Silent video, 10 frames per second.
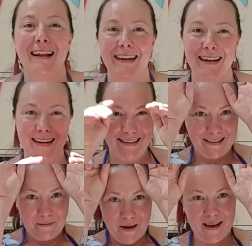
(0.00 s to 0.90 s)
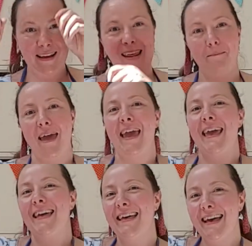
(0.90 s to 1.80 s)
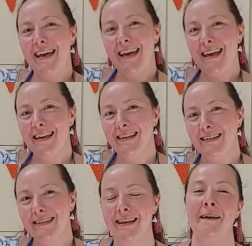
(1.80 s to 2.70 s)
Little Bunny Bakers,